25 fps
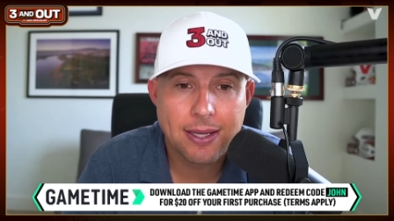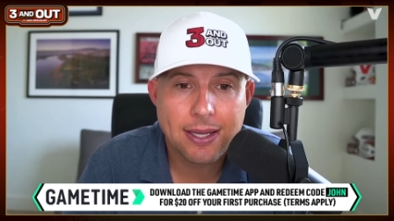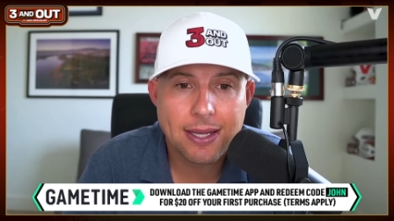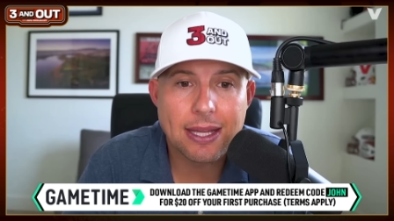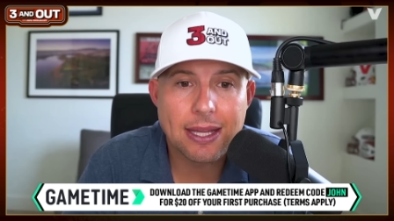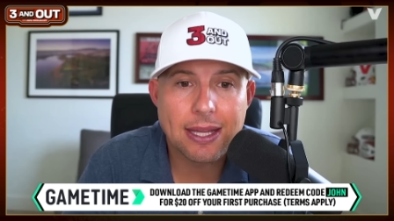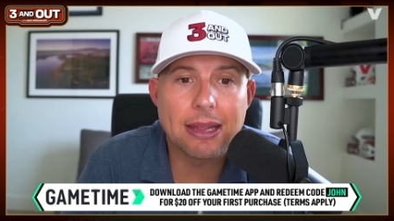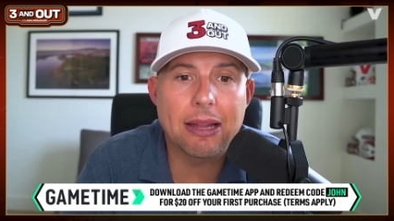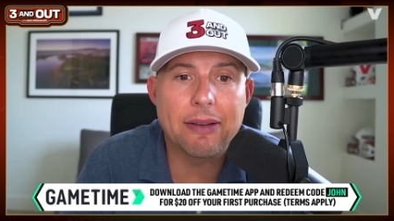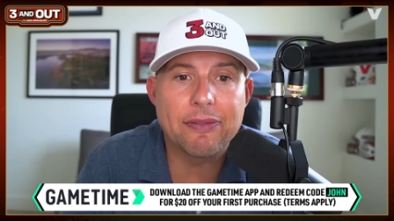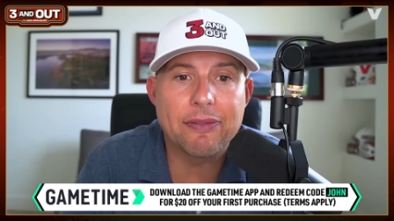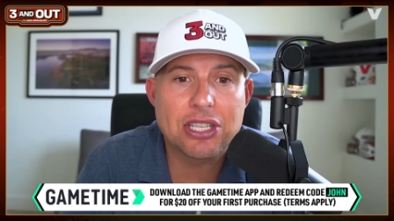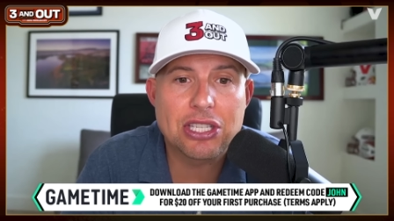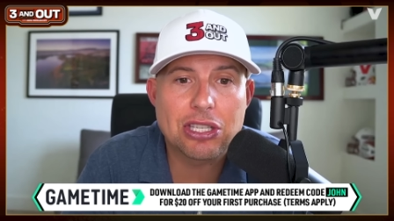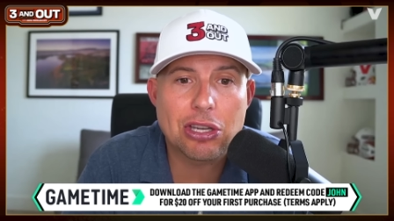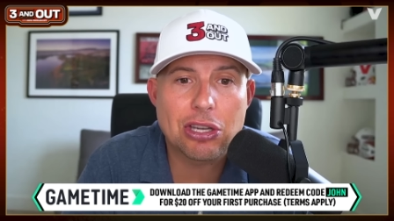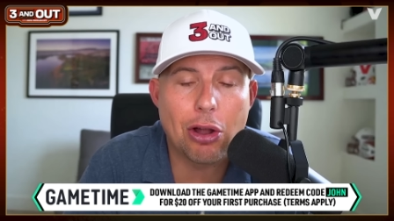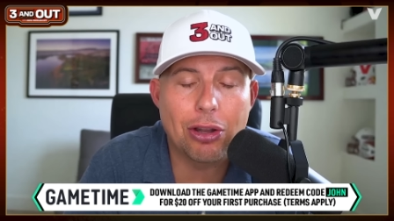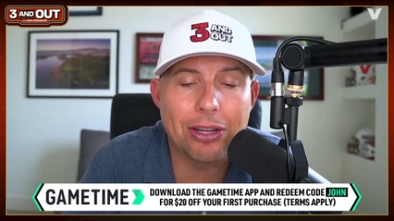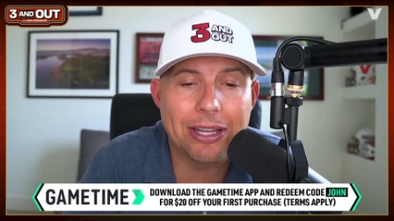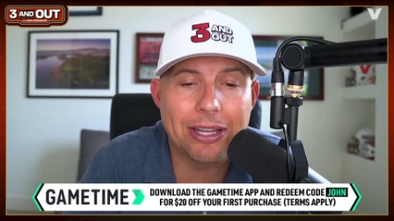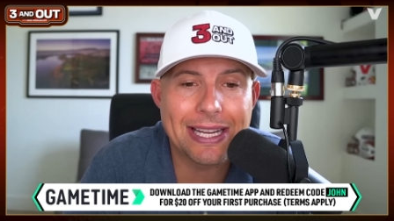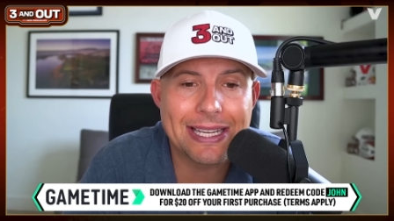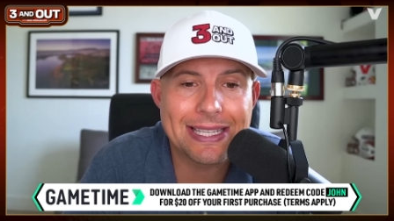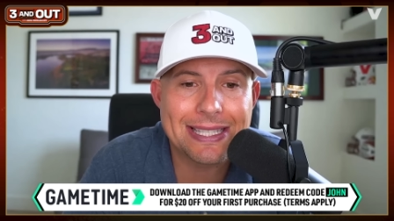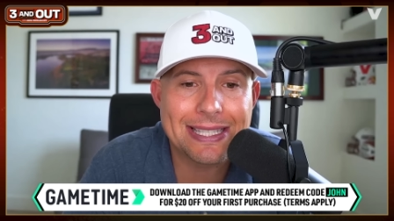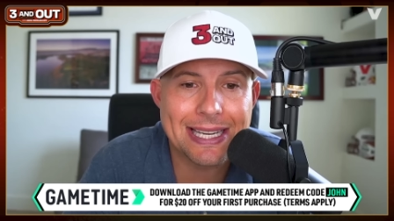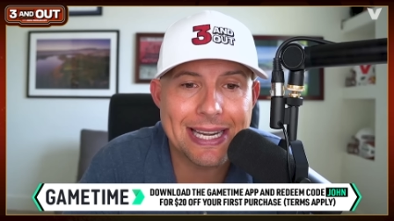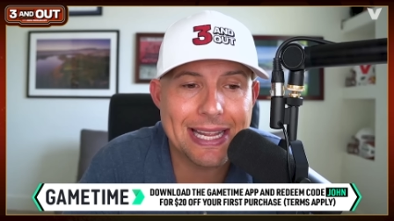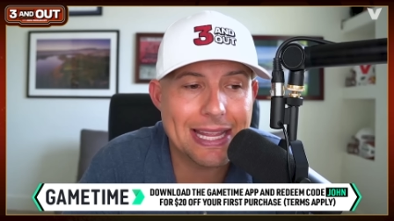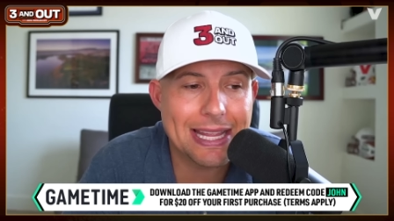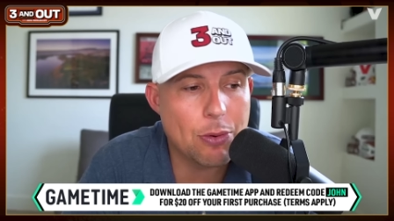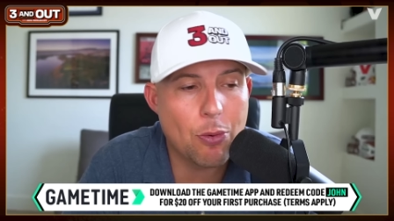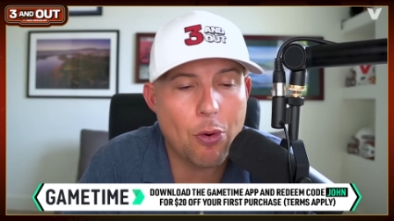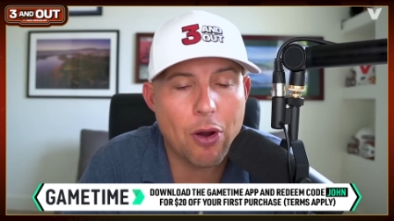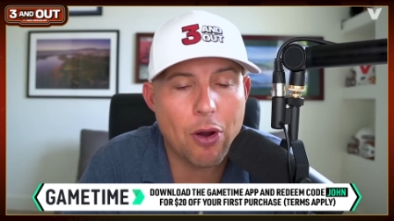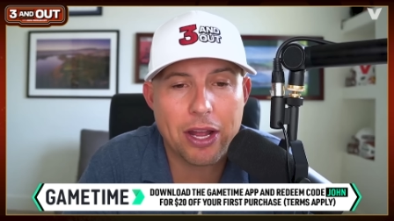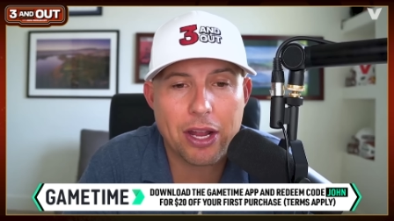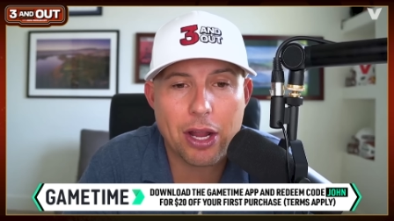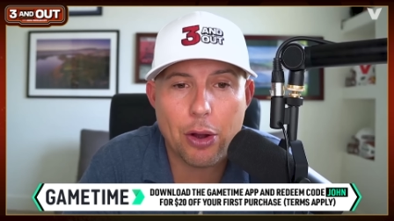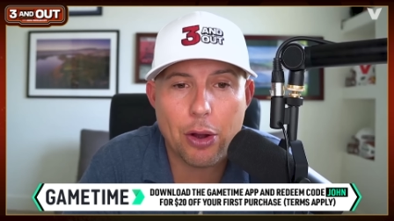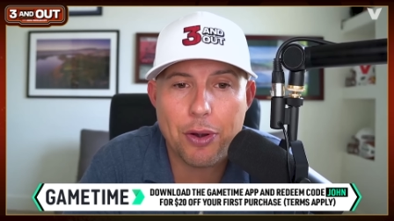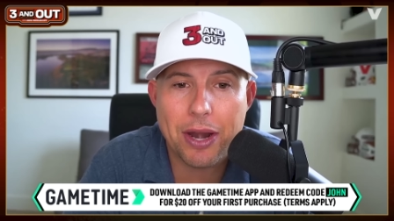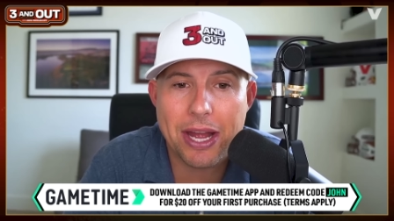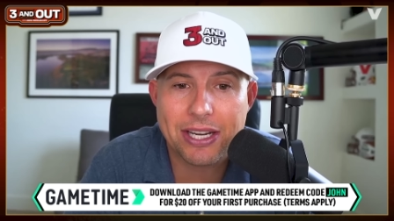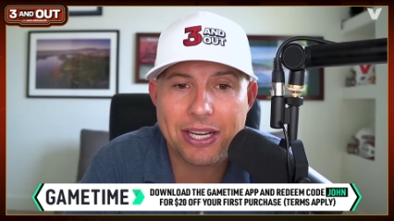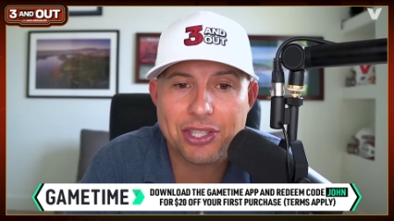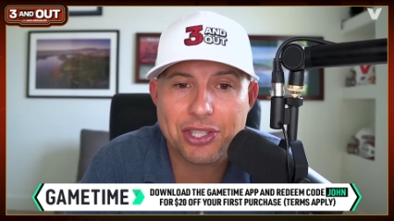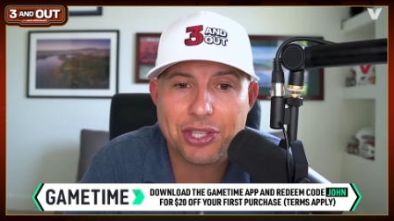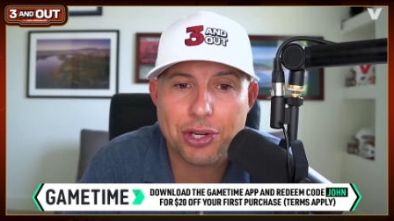You live in Salt Lake City. You want to go
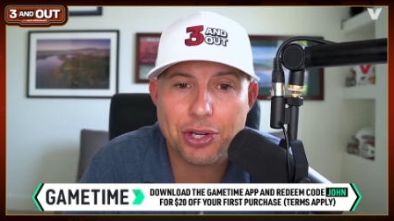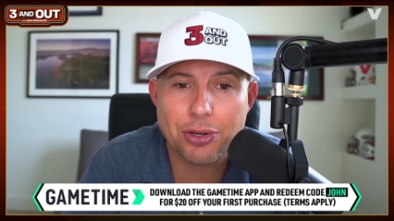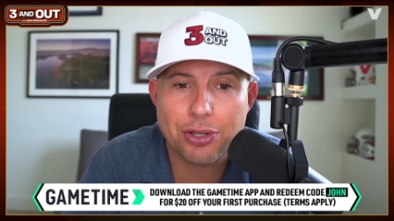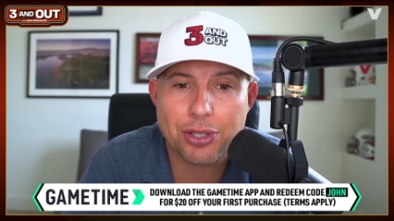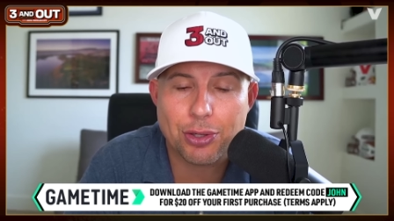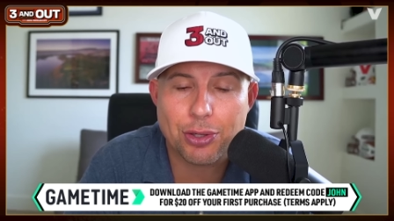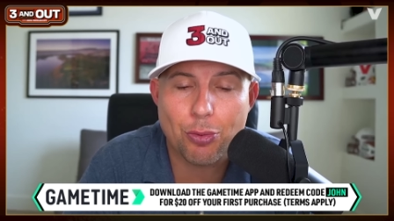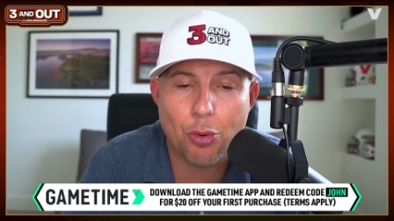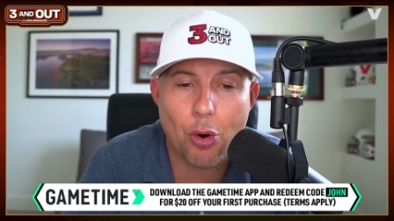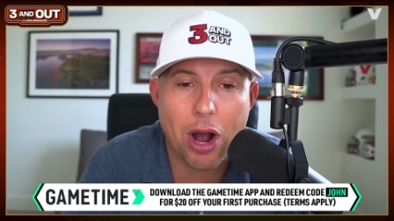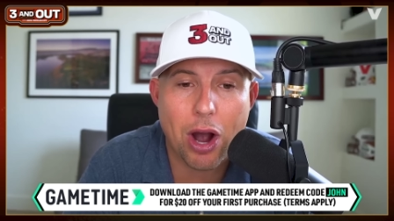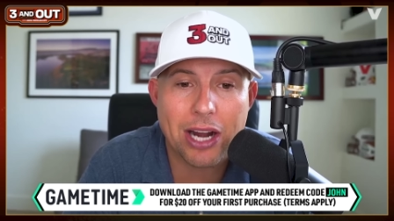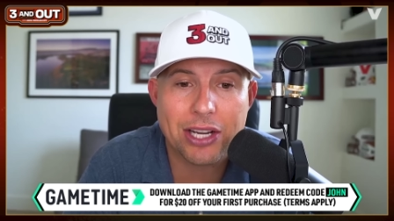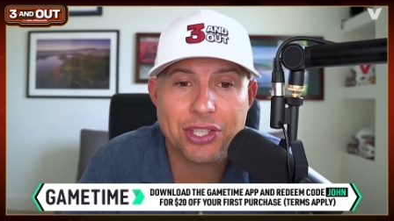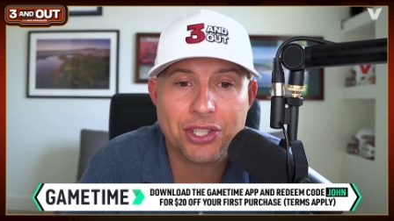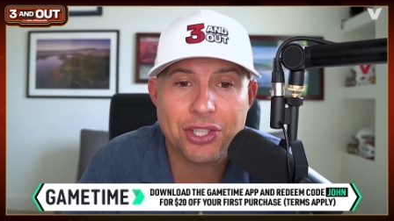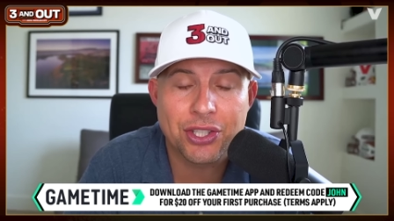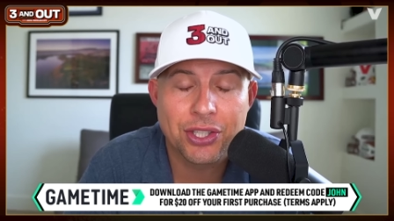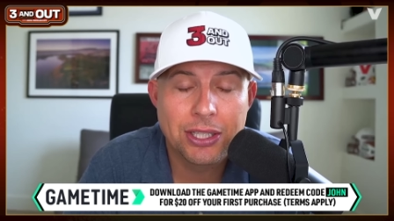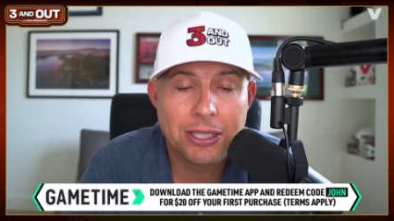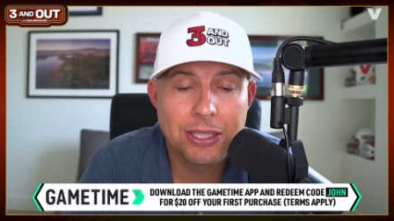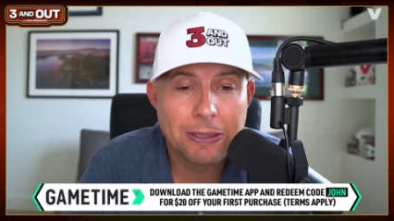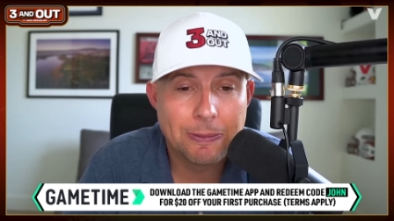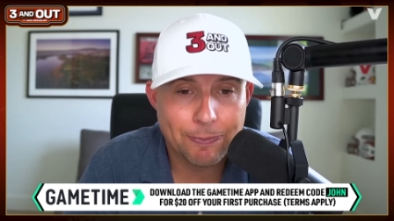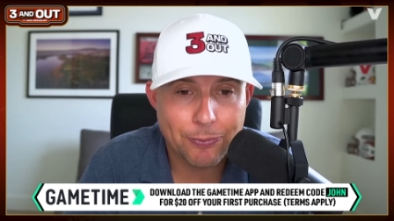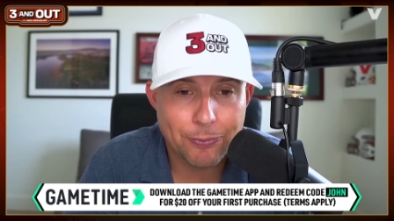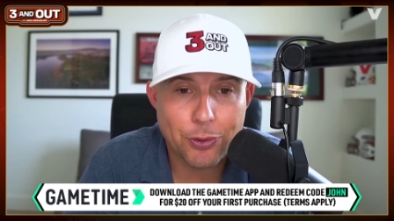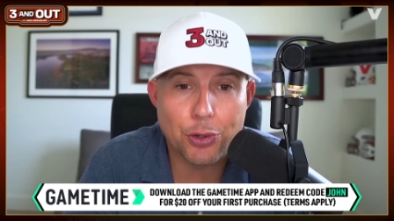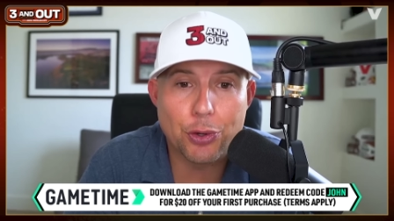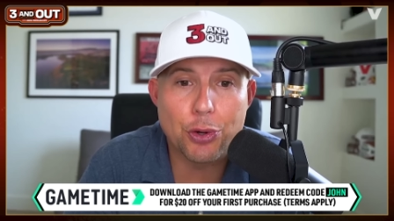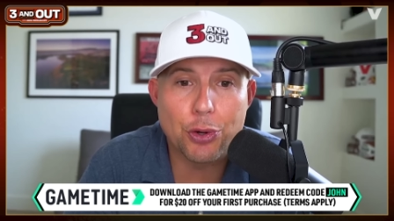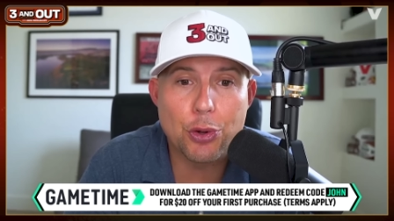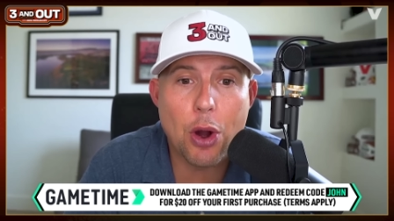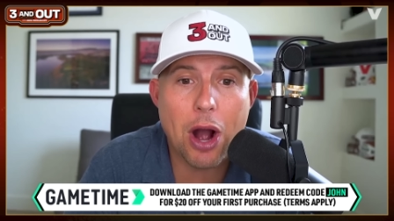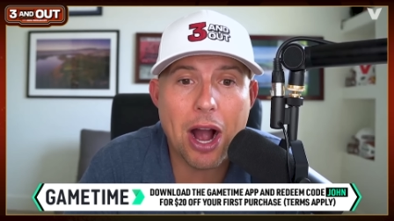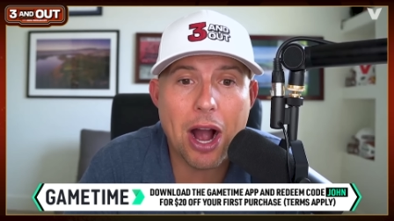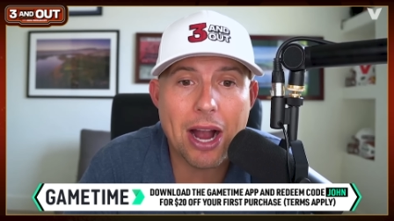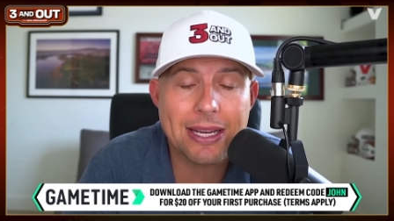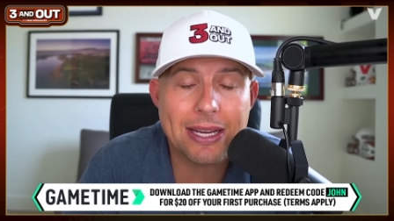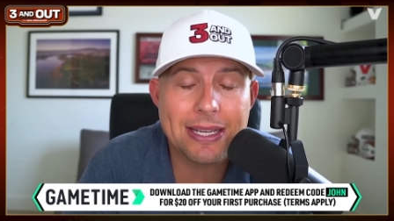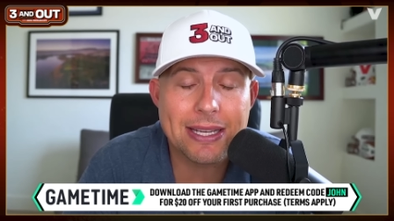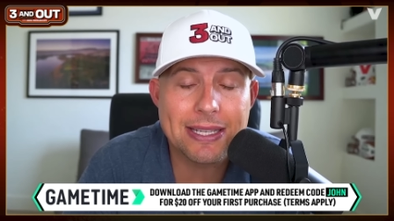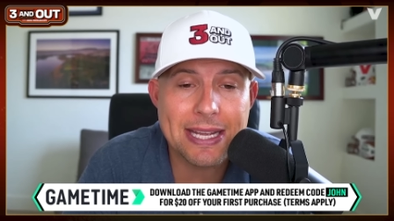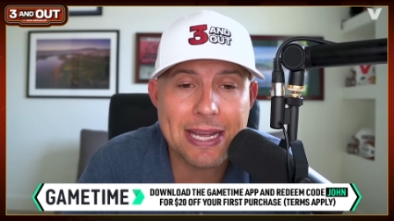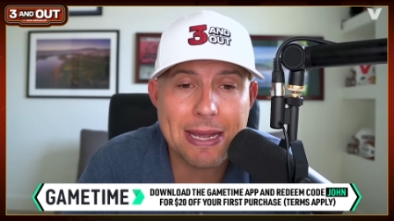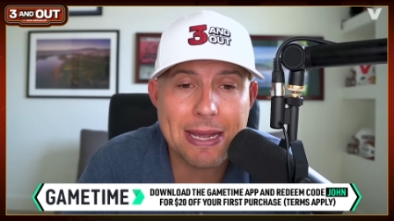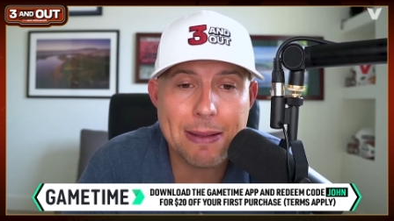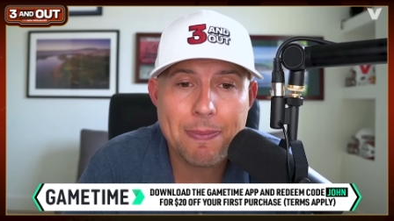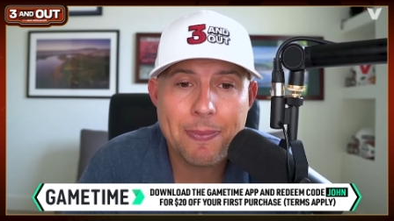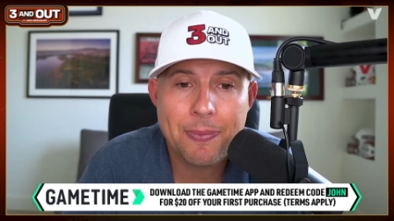next year to watch your new hockey
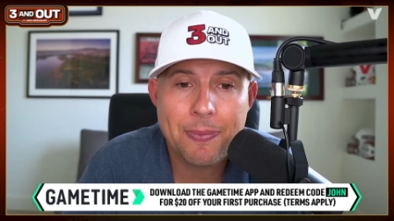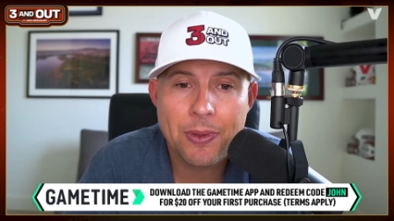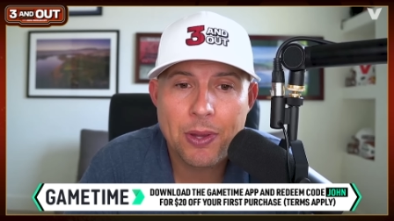team?